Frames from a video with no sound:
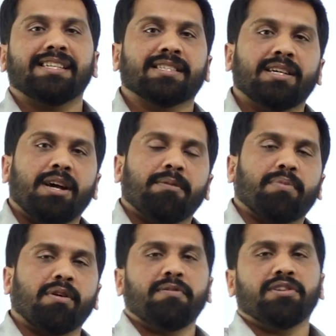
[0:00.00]
as
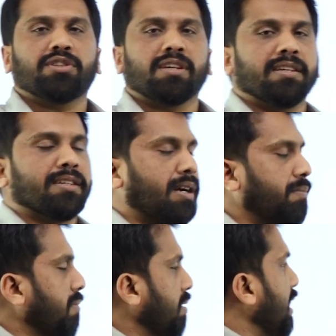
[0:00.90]
professional
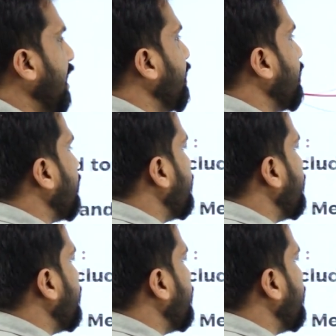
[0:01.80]
income? Like,